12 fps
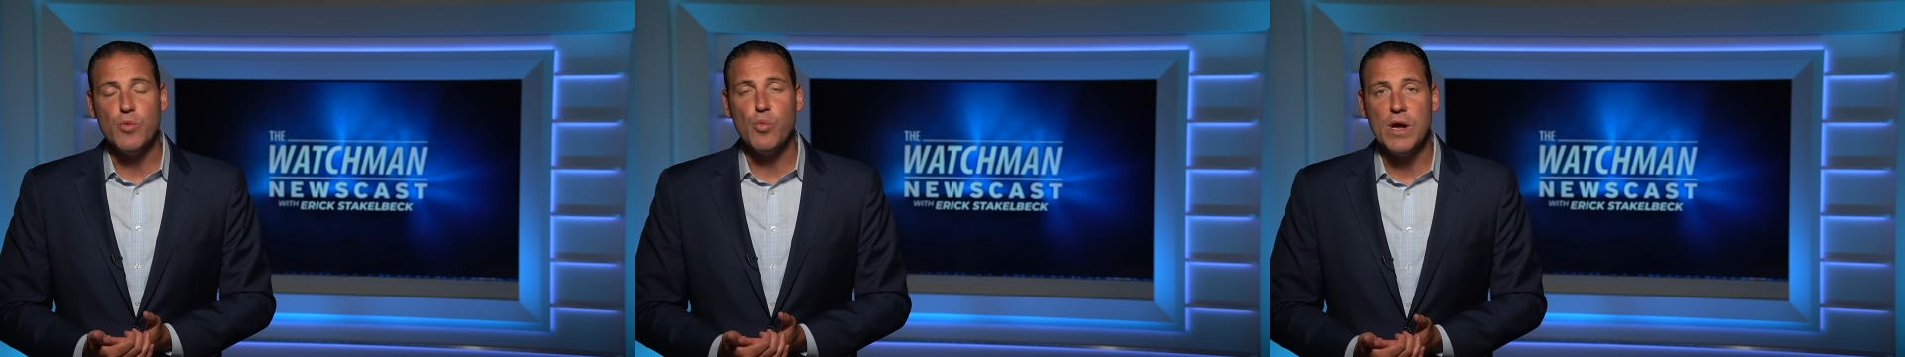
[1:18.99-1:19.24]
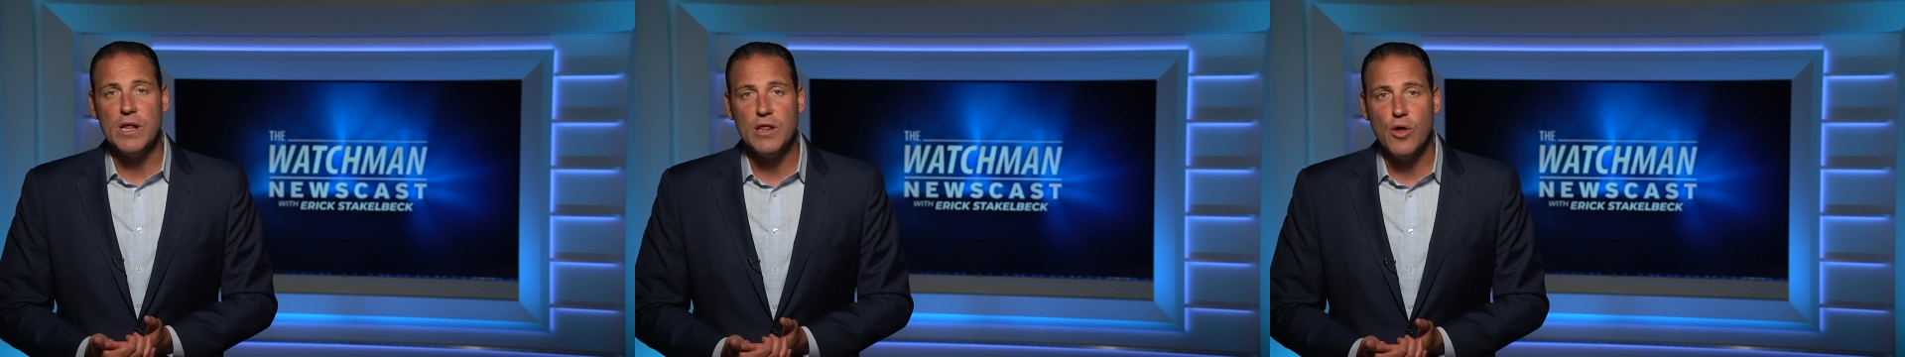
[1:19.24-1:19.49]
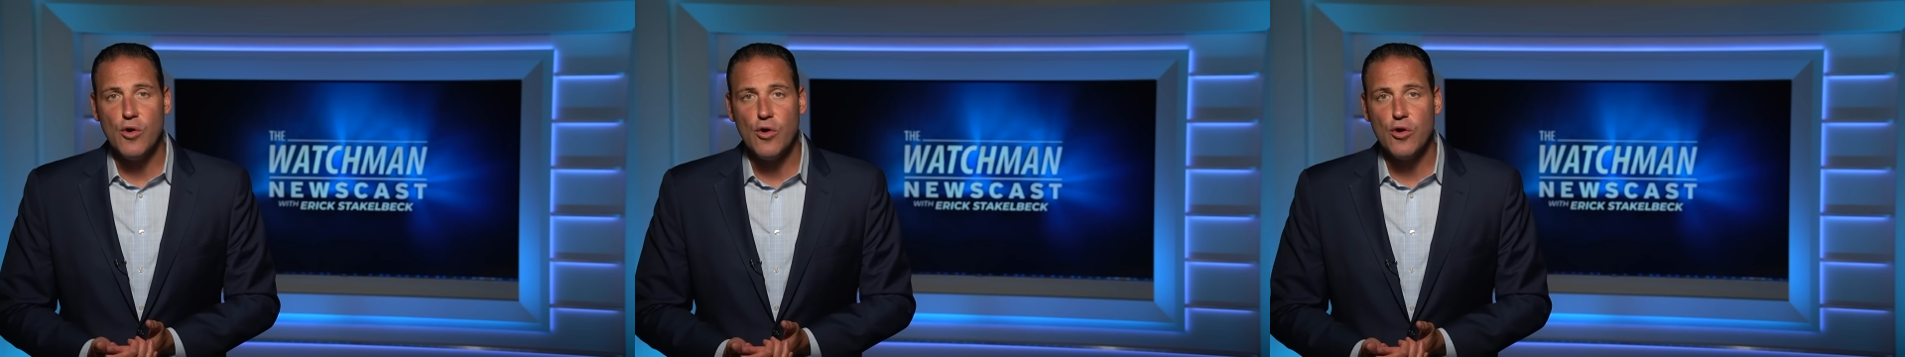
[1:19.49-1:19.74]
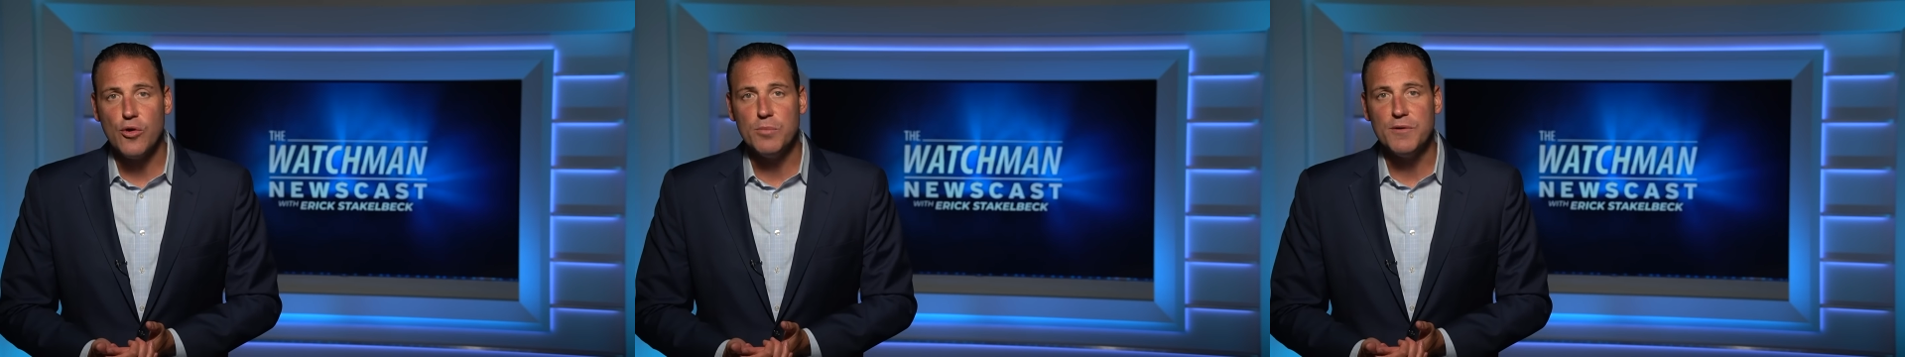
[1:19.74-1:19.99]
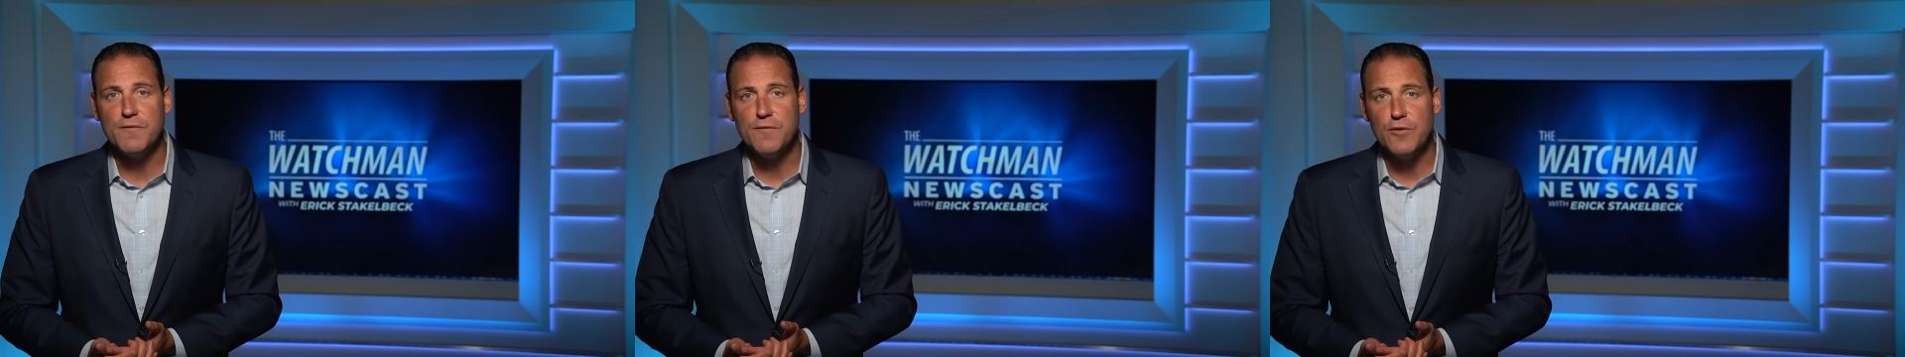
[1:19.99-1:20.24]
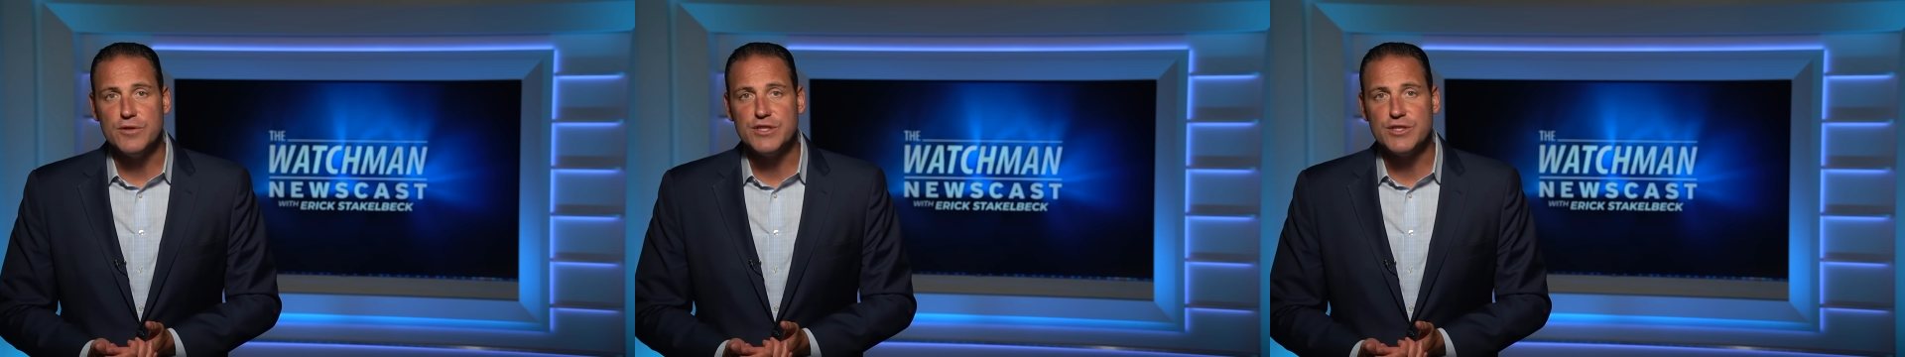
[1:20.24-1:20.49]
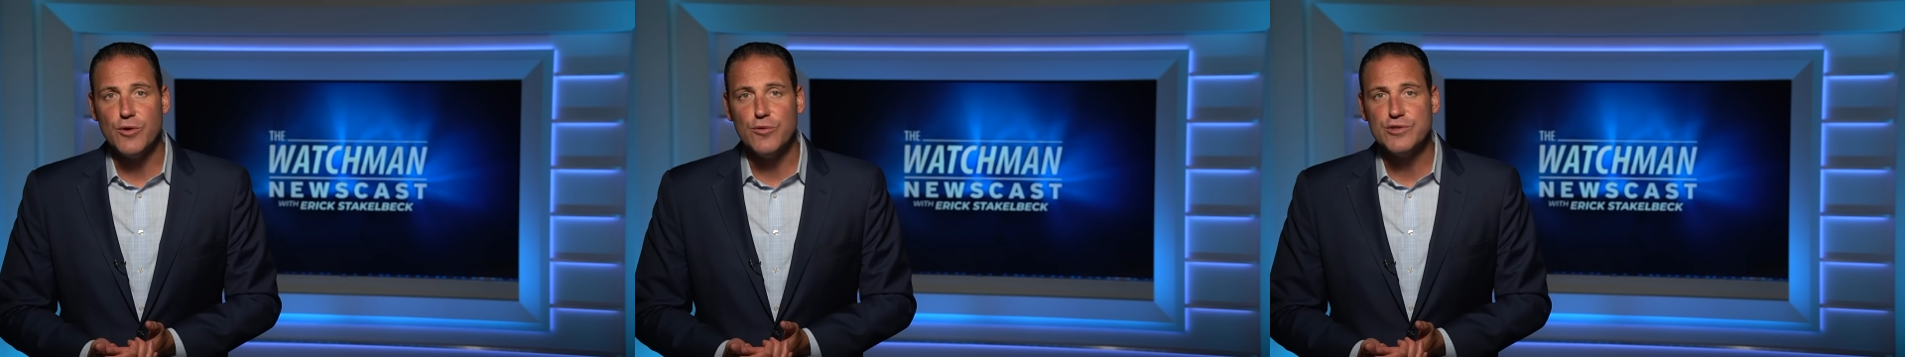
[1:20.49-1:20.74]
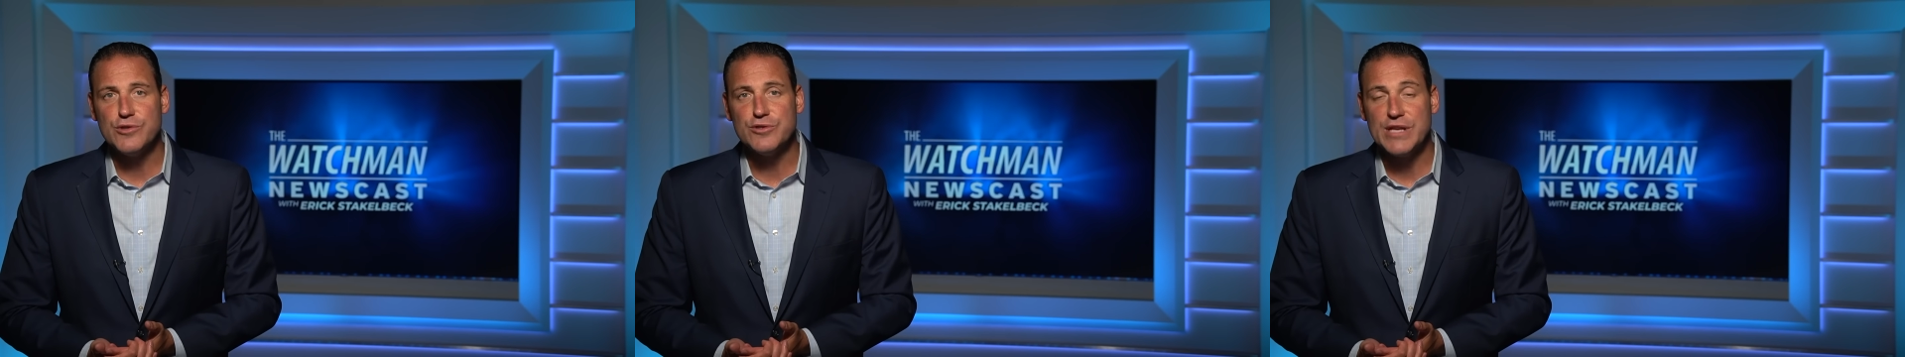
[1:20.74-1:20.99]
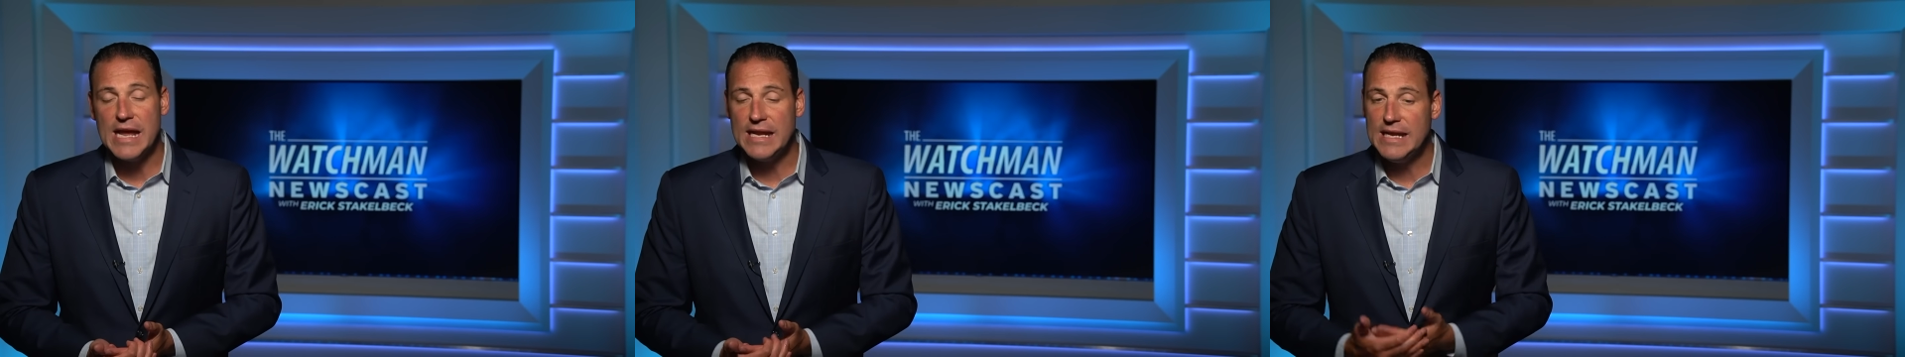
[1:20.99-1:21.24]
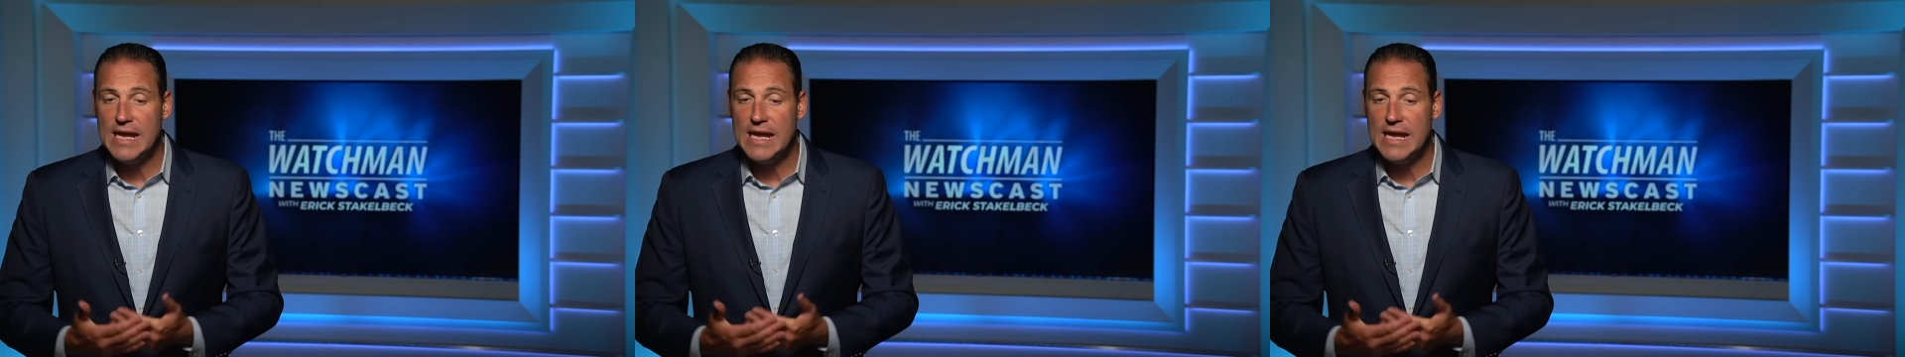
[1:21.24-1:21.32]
well-armed foot soldiers, and